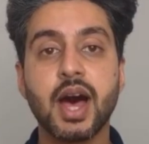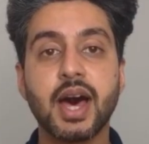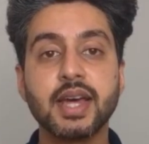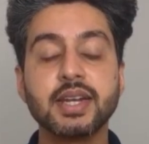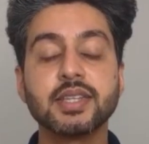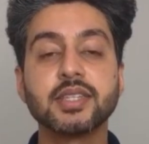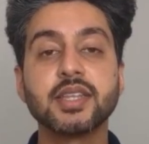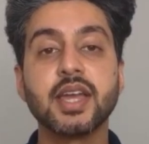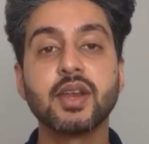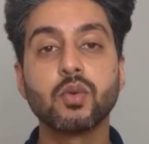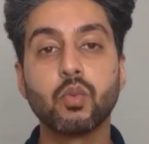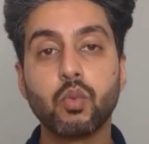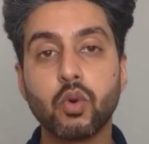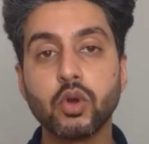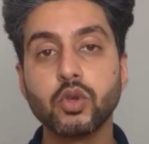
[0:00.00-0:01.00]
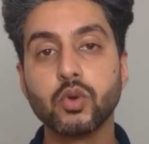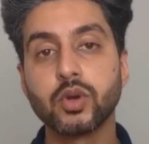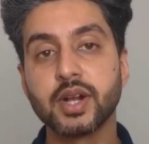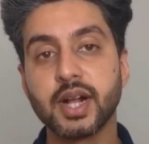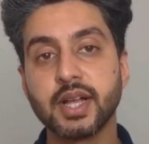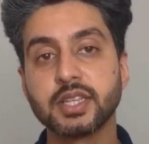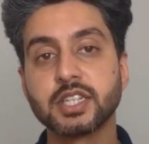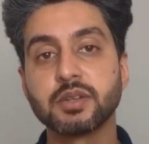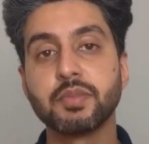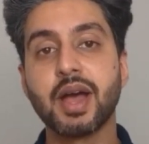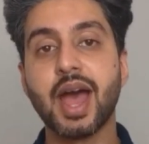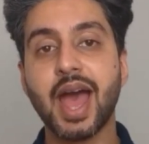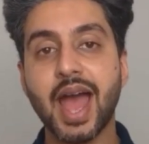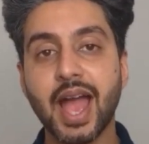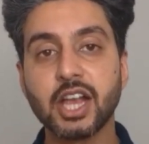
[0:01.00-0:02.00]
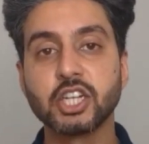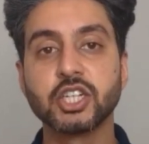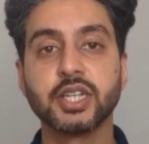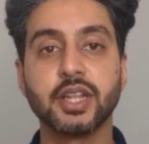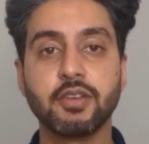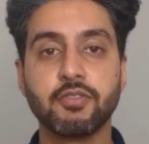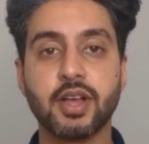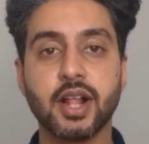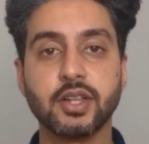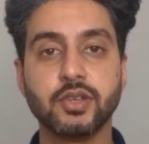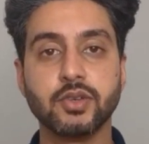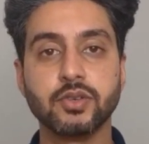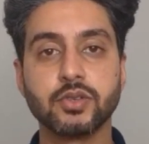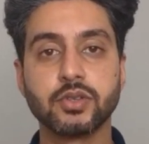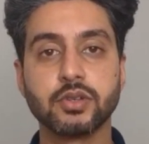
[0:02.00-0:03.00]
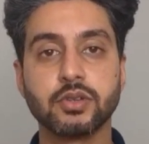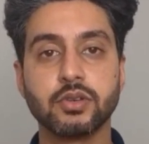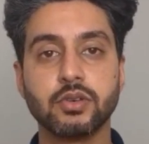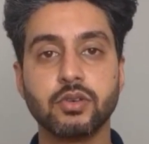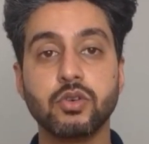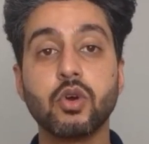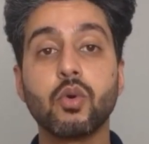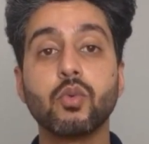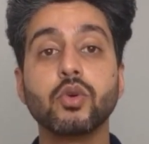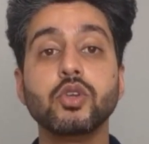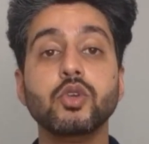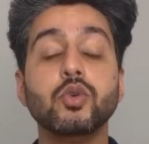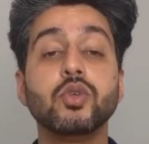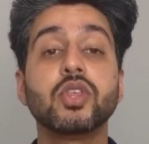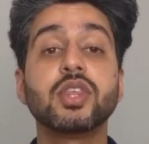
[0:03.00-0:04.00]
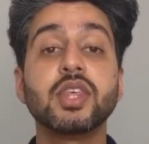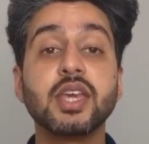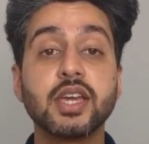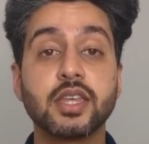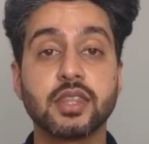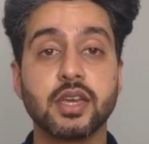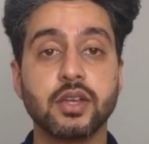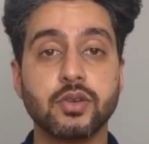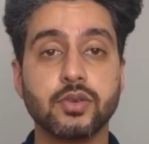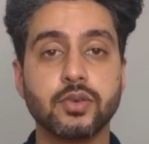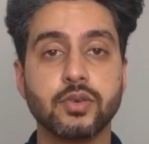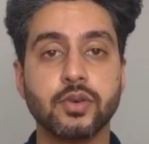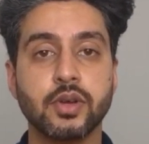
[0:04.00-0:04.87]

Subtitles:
Understand what your customer actually values, not what you think they do.